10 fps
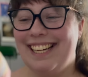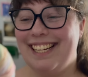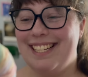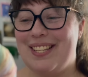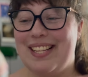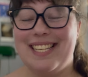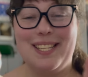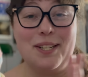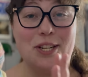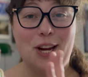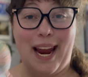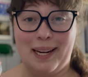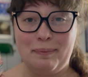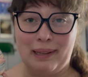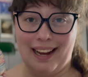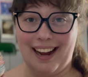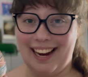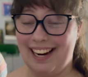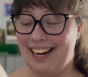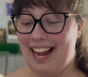So this is a chain
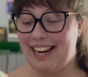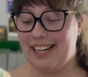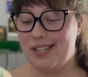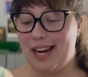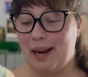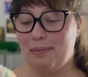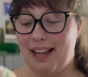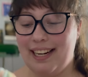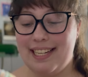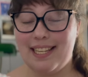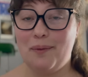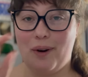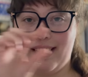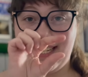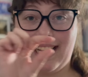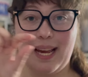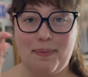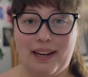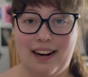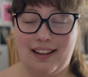ply, and I chain plied it because I wanted to keep
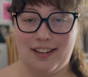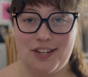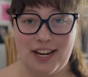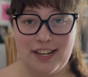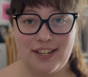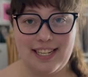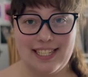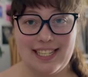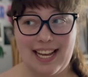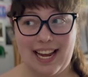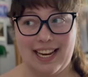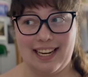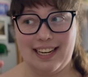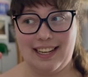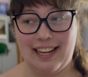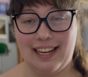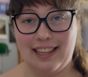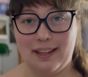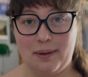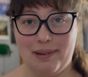the color changes in like a
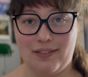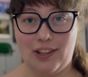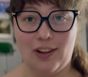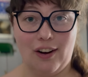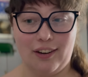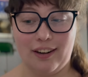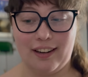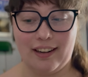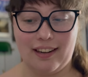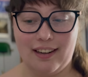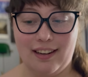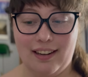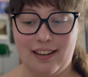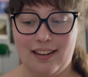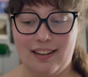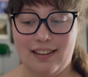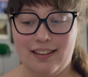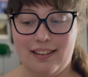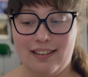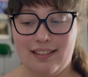little bit of a longer
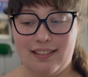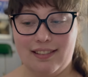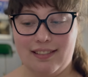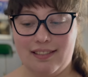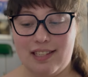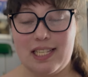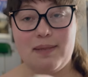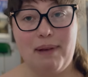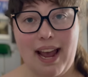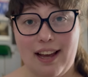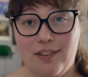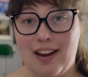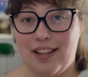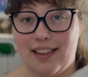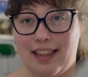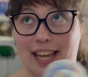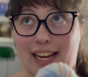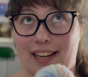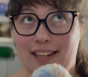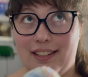span rather than
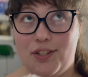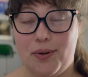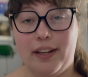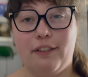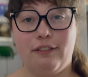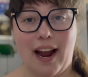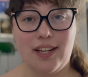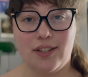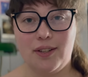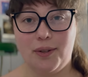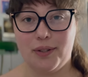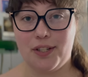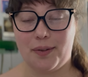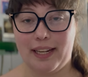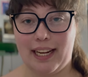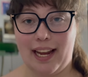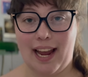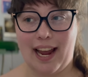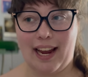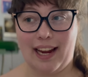like doing a fractal or doing
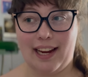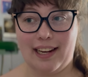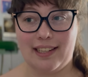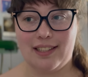a